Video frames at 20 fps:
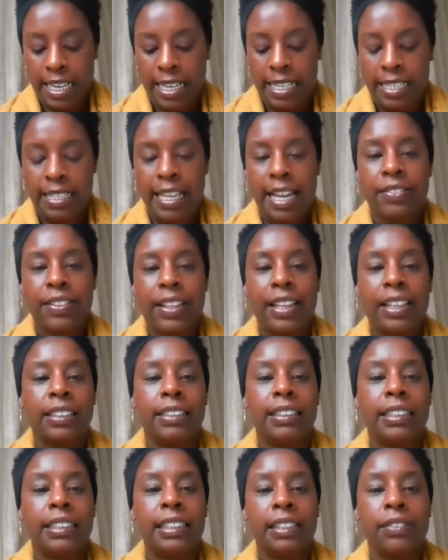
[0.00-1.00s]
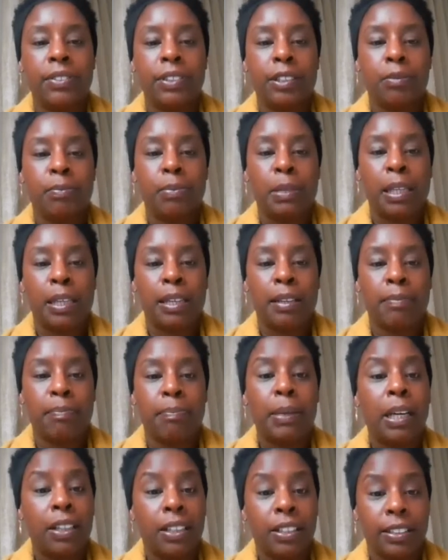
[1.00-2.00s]
is that they are delivered by
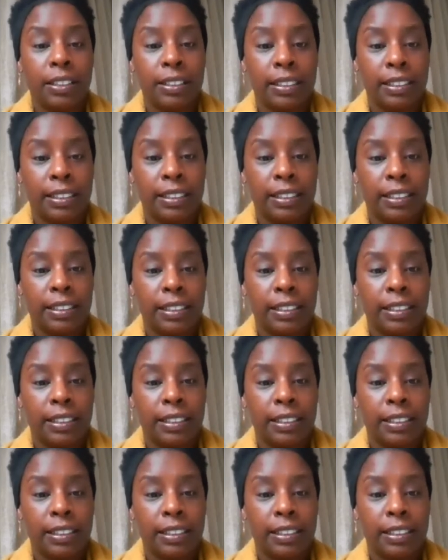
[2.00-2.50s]
partners.